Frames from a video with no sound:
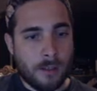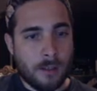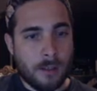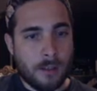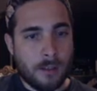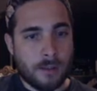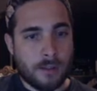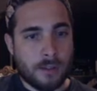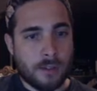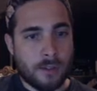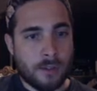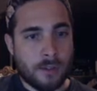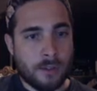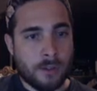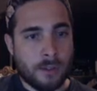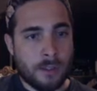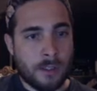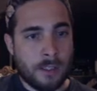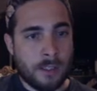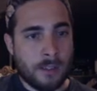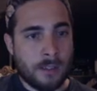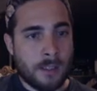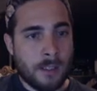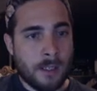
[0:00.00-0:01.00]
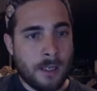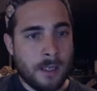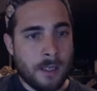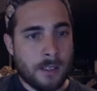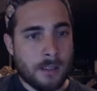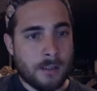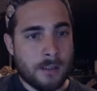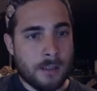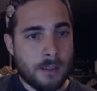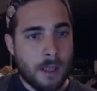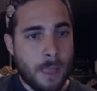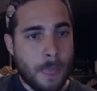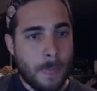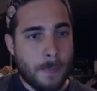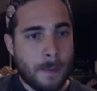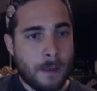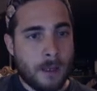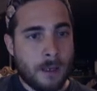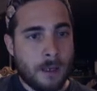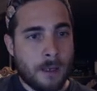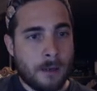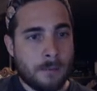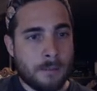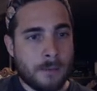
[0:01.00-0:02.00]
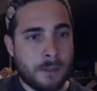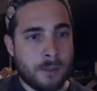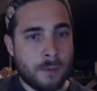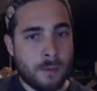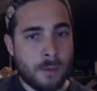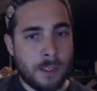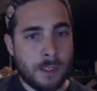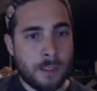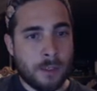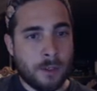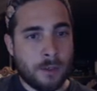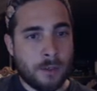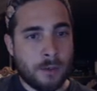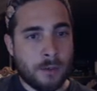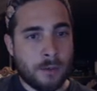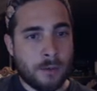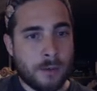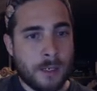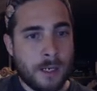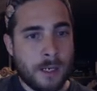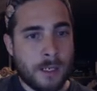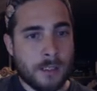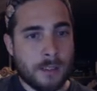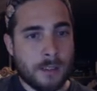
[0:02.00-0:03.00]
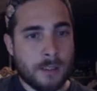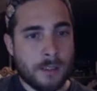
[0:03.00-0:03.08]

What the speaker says: So you'll click that. You'll want to create